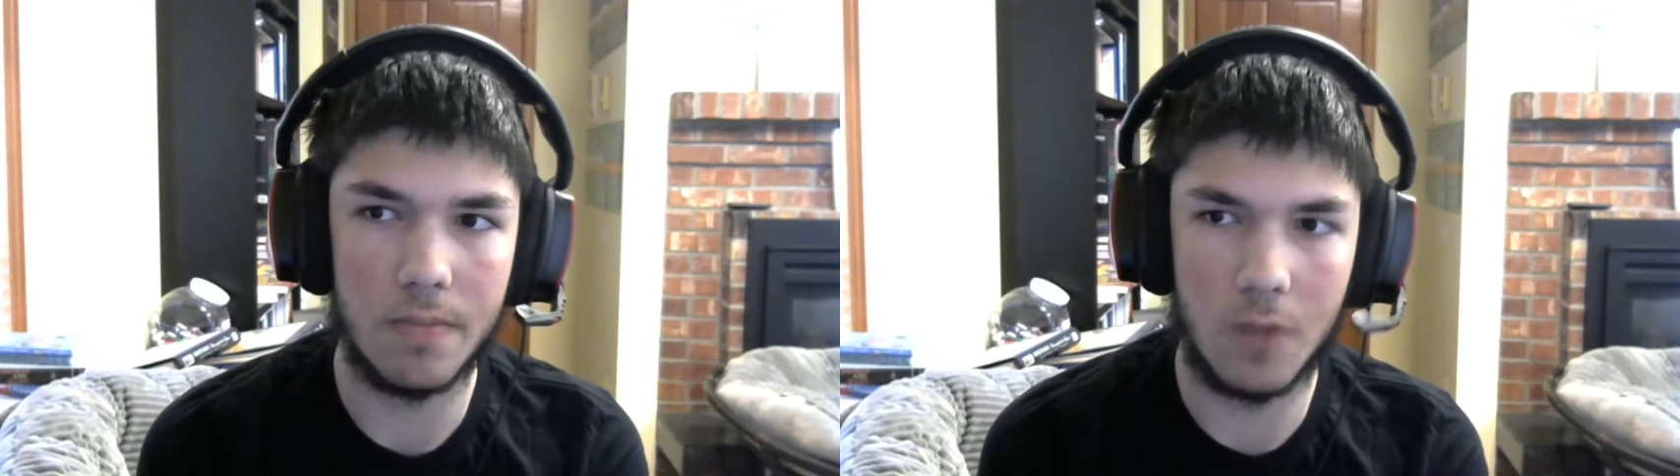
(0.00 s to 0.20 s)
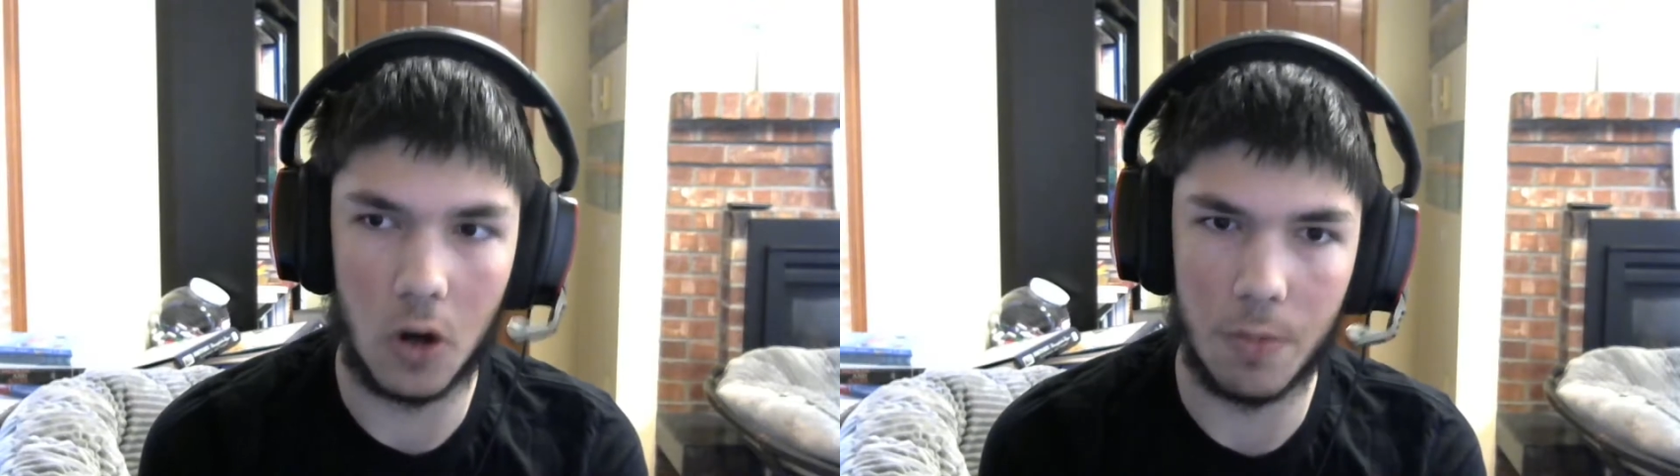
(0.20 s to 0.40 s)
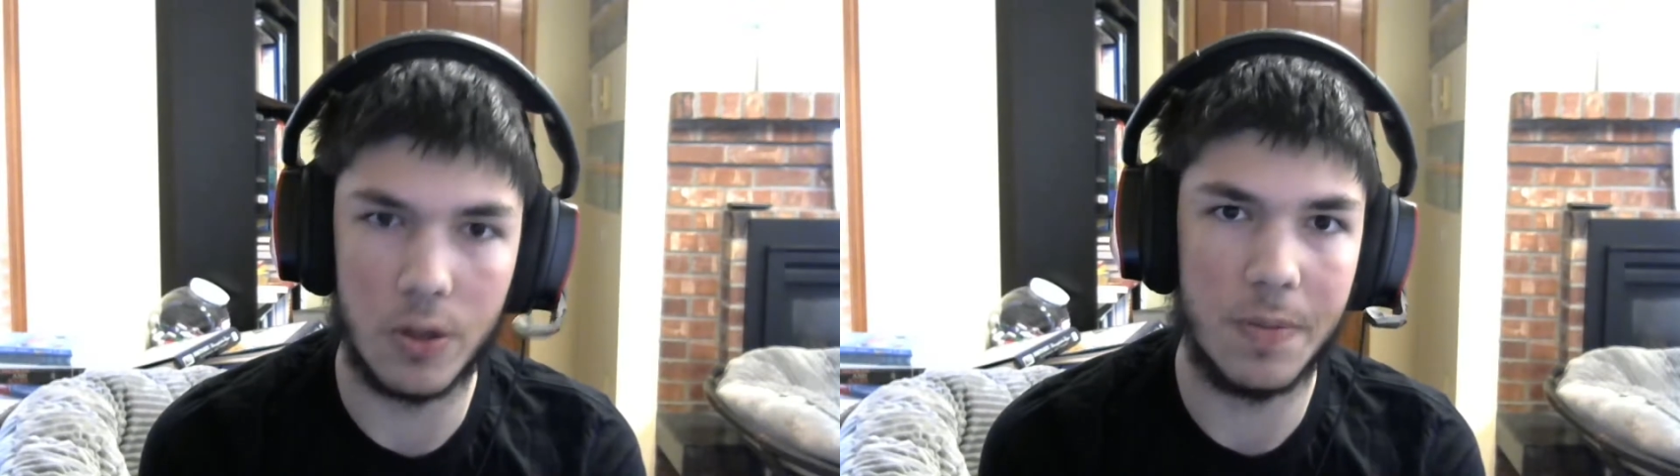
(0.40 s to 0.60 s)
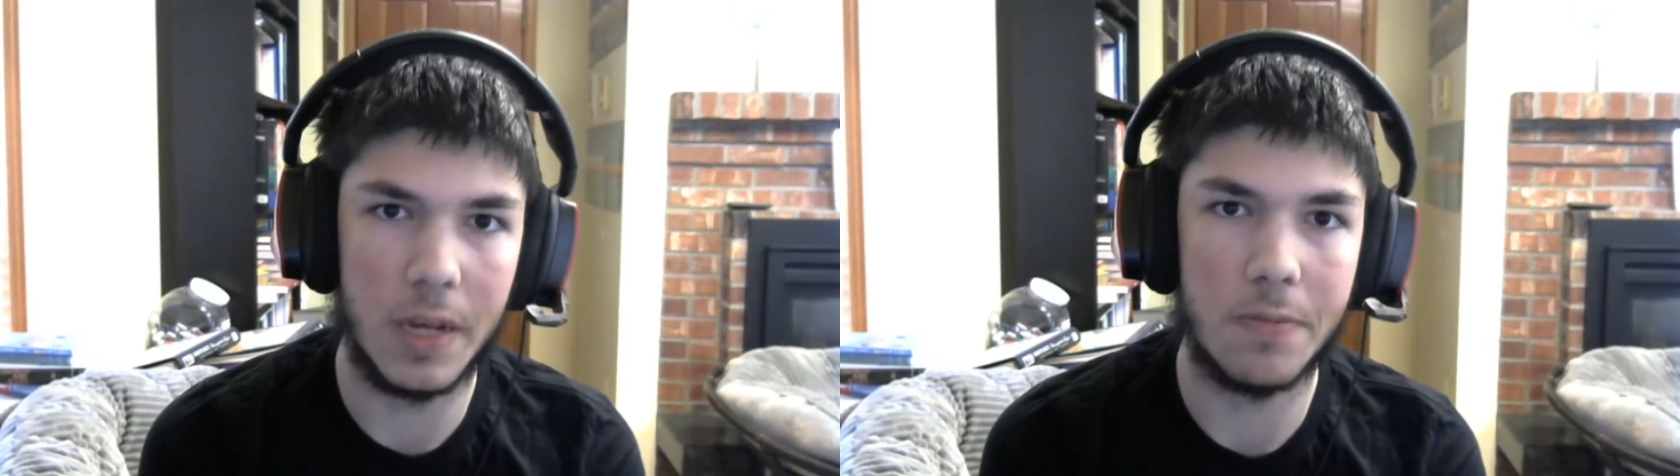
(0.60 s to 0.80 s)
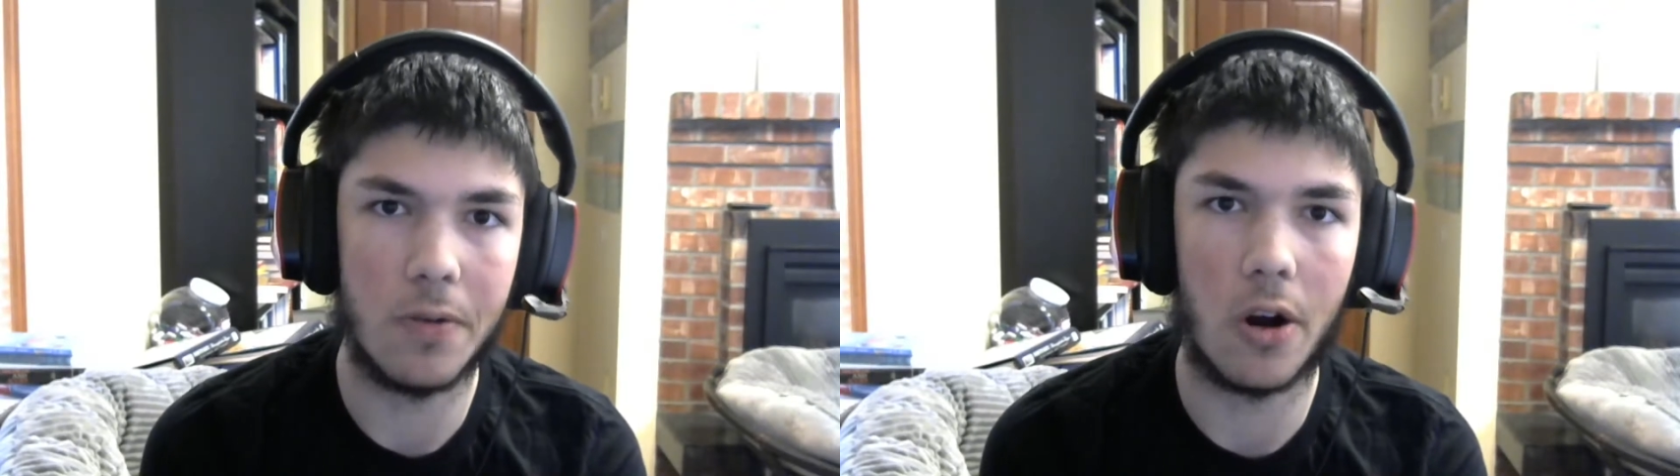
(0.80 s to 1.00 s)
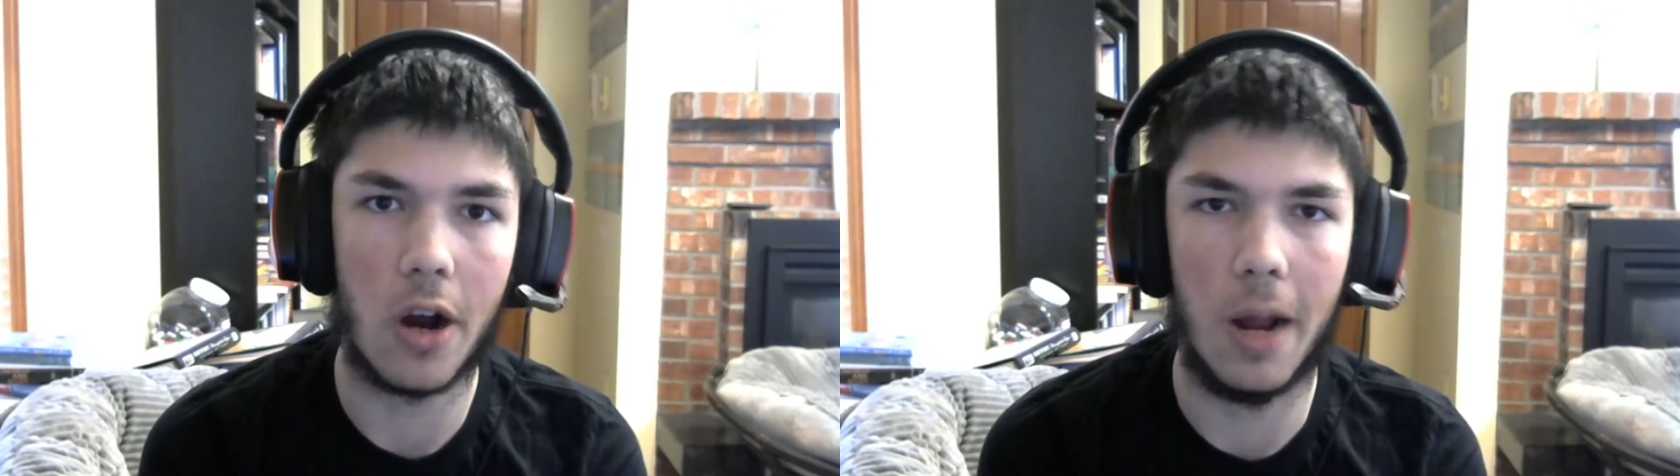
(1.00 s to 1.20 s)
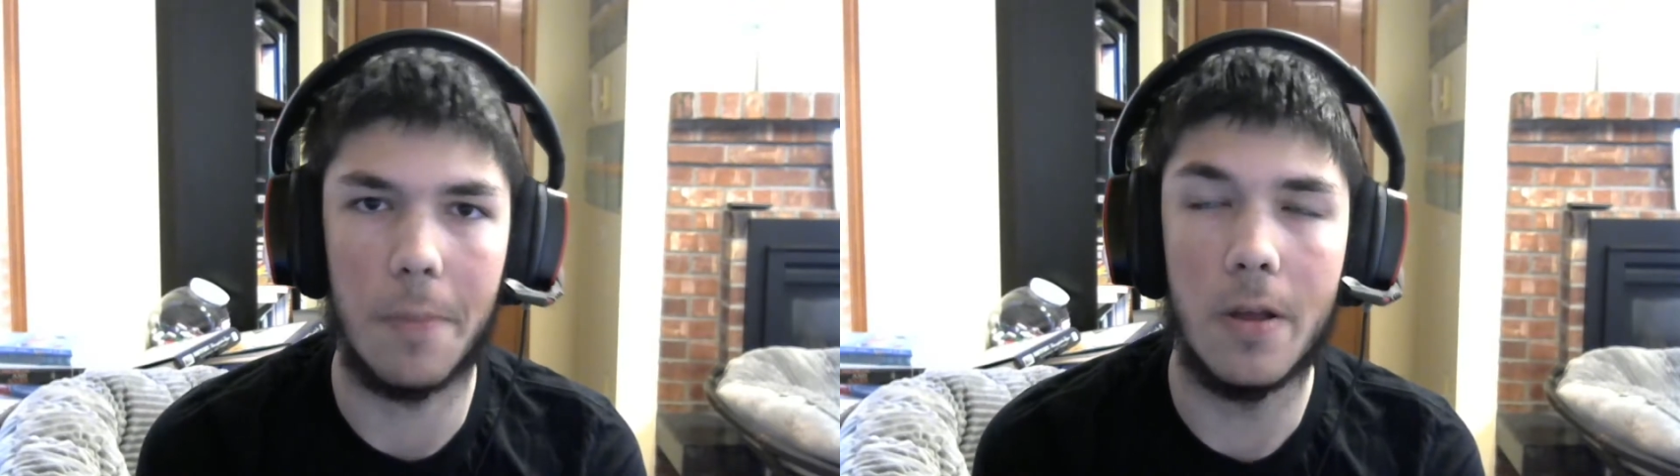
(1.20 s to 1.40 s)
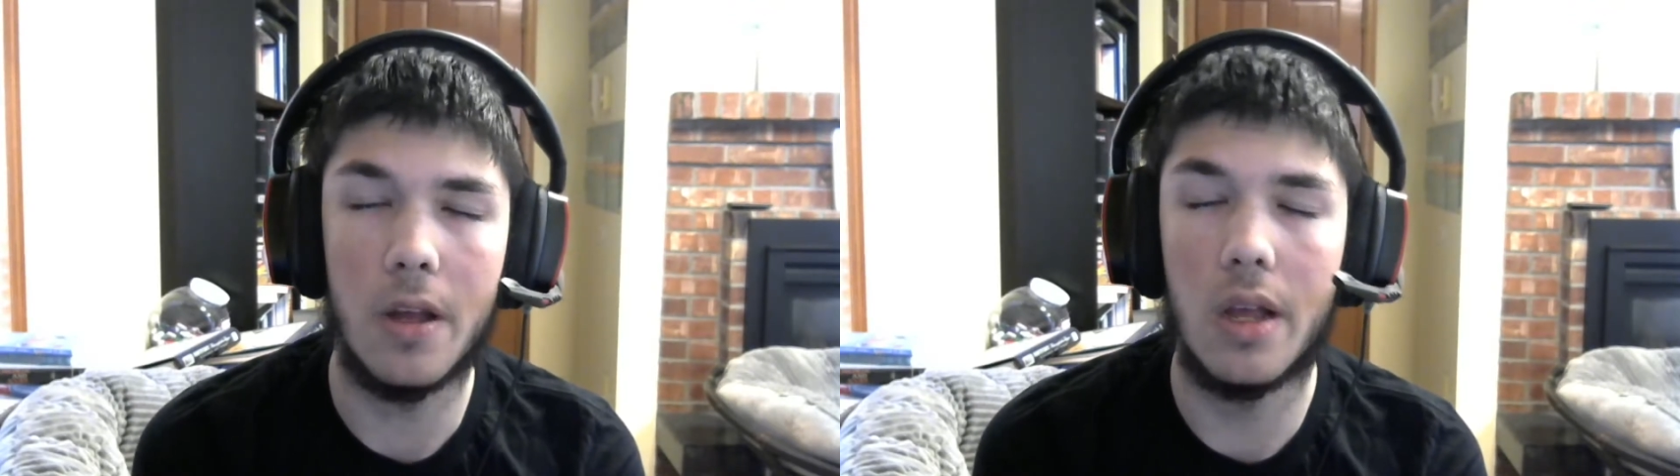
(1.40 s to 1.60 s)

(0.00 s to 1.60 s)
Kerbal Space Program.